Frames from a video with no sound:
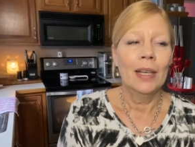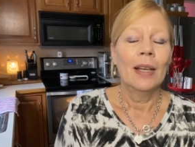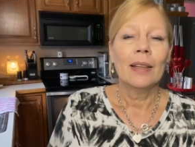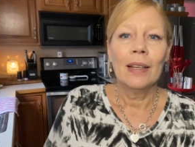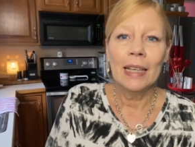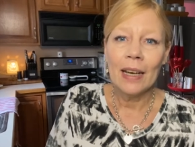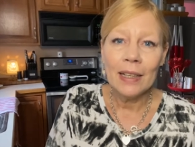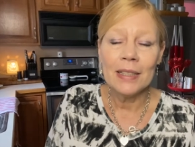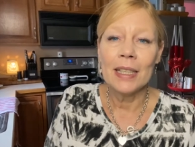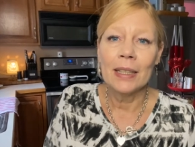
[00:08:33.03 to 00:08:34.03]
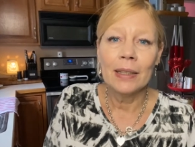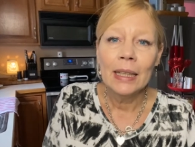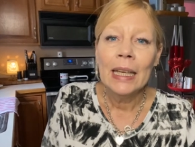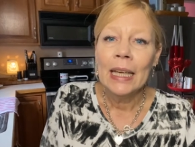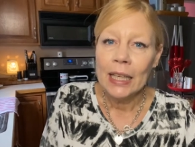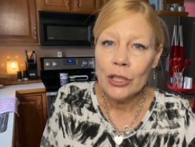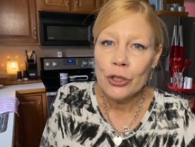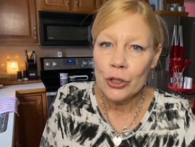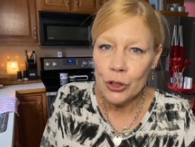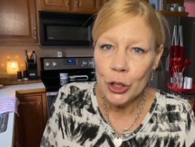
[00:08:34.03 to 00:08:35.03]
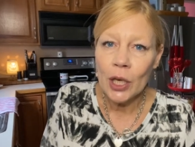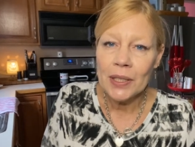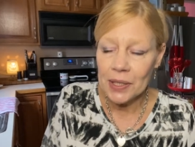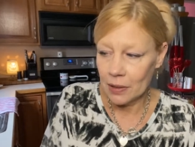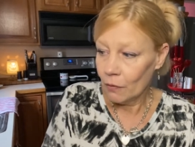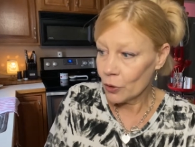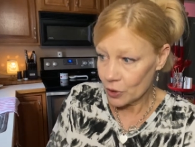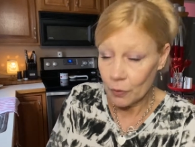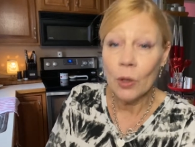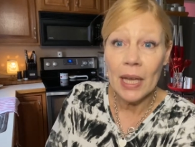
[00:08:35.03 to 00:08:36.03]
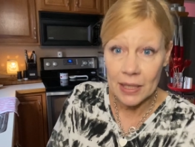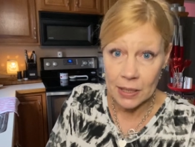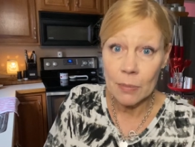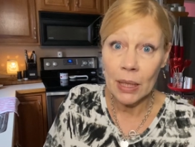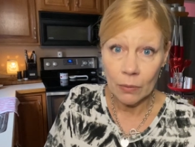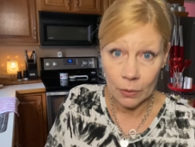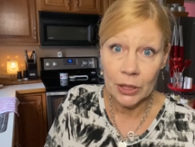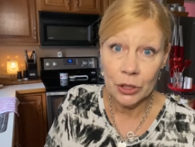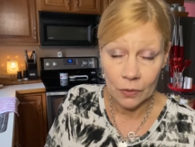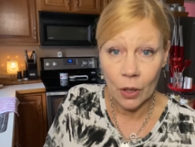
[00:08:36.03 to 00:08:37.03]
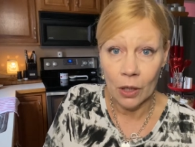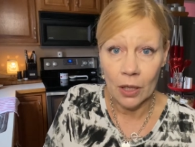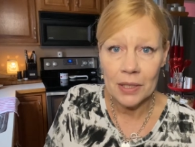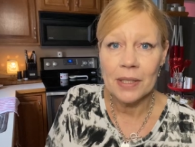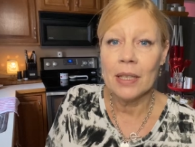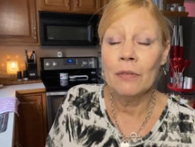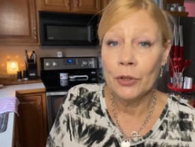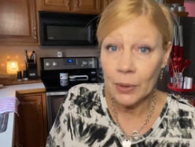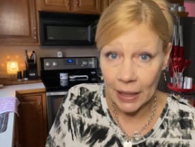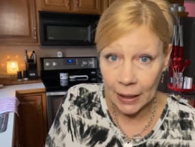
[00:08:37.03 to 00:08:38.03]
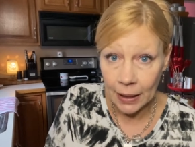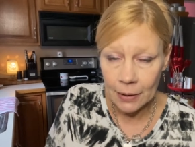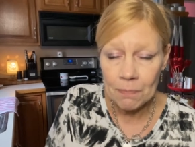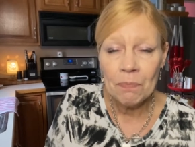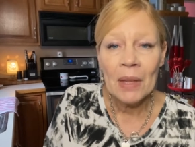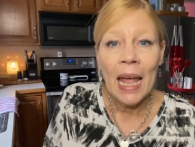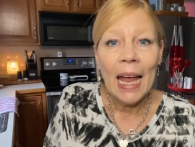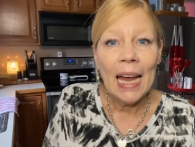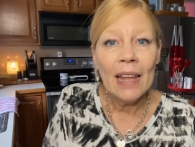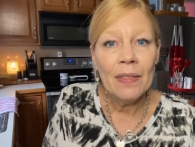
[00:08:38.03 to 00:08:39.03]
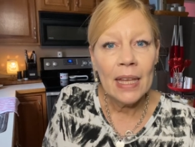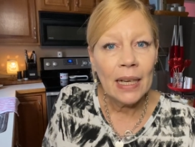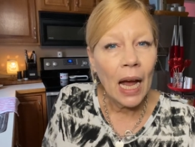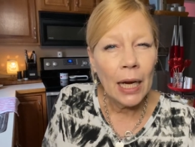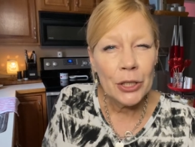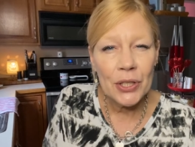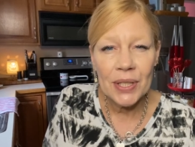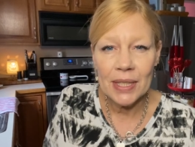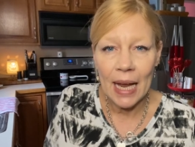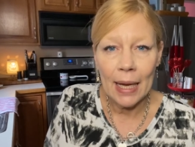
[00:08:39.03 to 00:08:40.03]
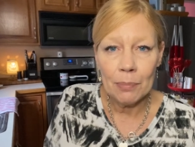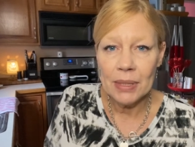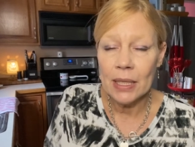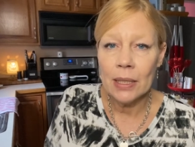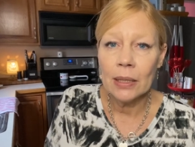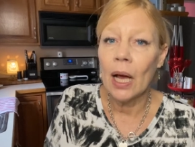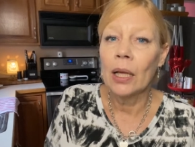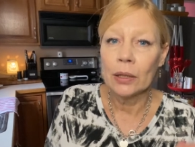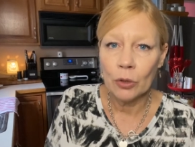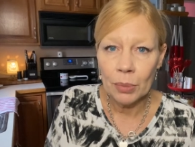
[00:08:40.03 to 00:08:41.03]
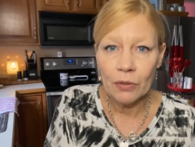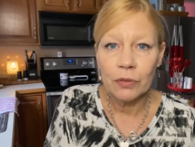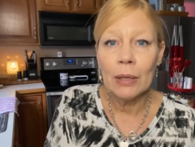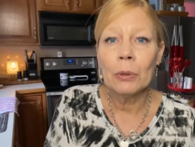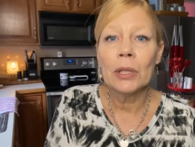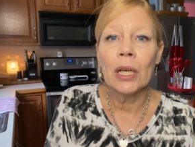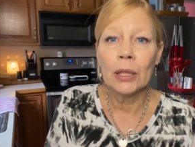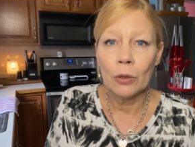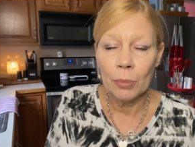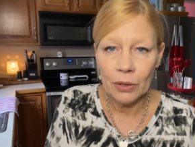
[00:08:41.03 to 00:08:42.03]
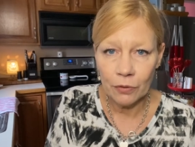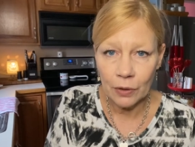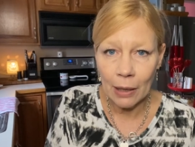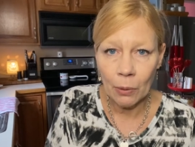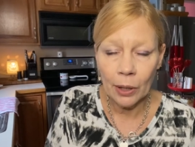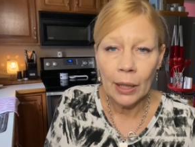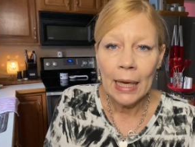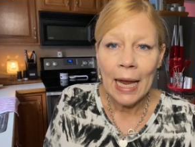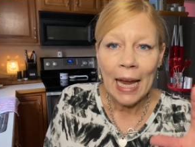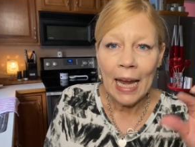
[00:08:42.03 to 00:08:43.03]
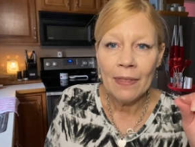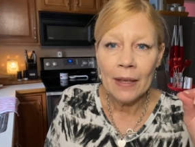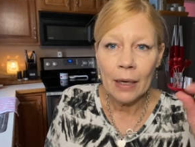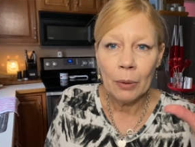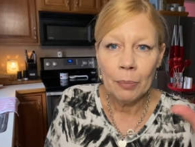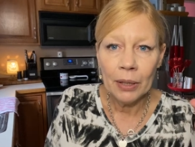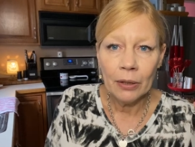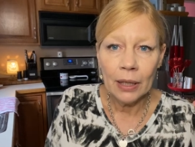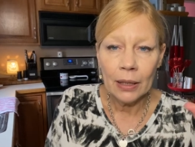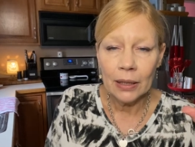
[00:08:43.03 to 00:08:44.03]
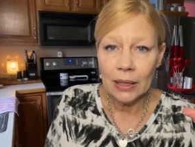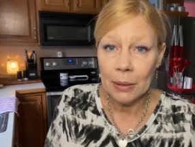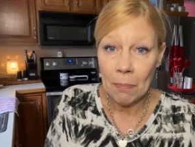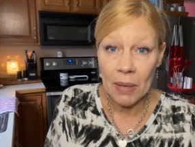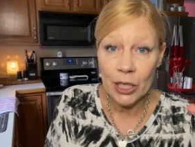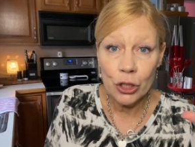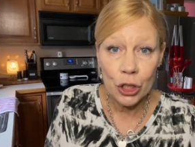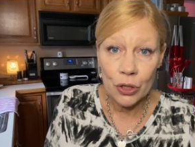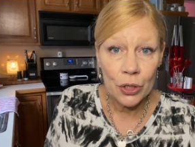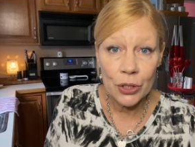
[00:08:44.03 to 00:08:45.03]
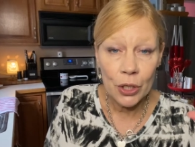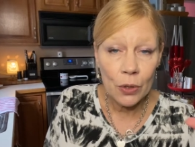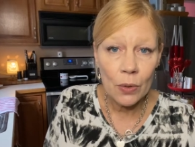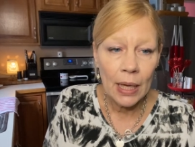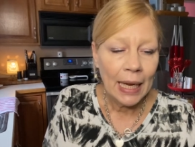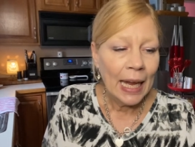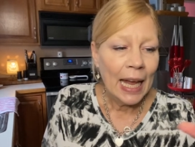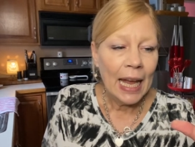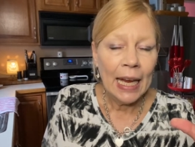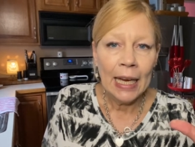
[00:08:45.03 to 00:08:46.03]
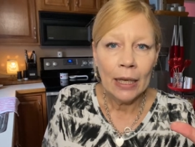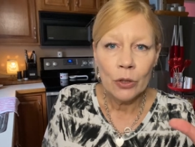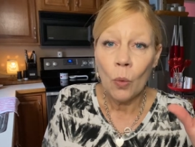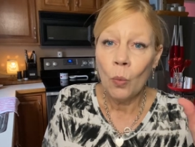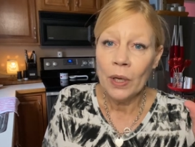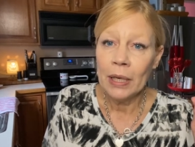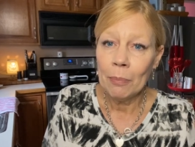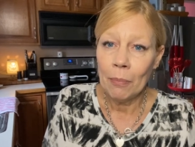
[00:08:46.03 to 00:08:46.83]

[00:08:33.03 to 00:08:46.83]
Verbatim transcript: like I did, is just, first of all, estimate what you lost if you can. And then I just tapped in a little bit of flour, a little bit of flour, and then I would periodically pinch the dough. And when it